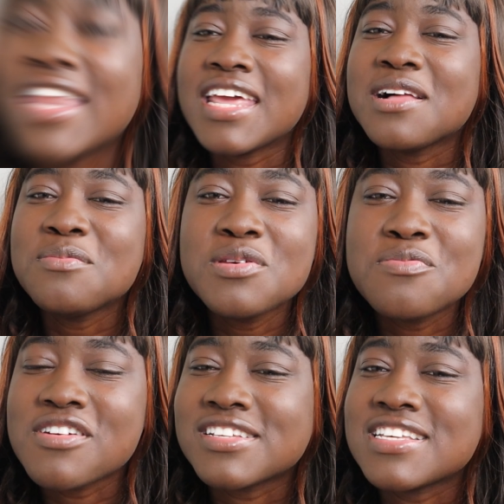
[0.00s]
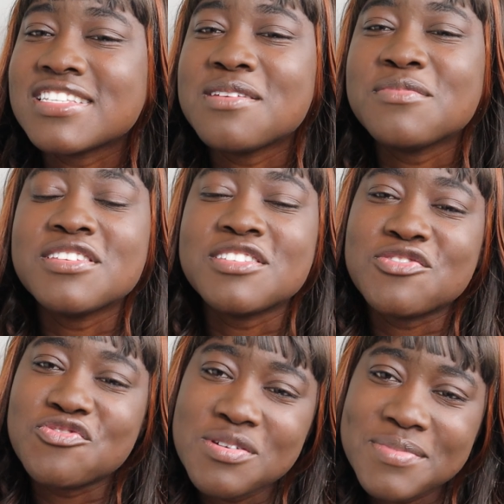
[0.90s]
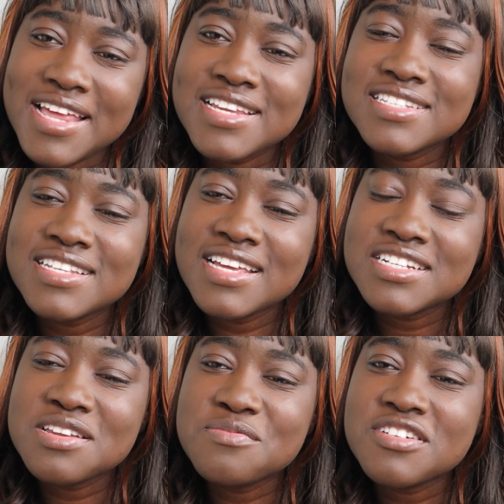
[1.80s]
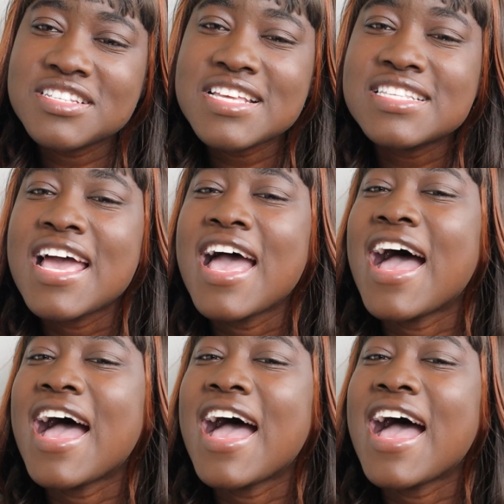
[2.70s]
and helped to process them to streamline the selection process,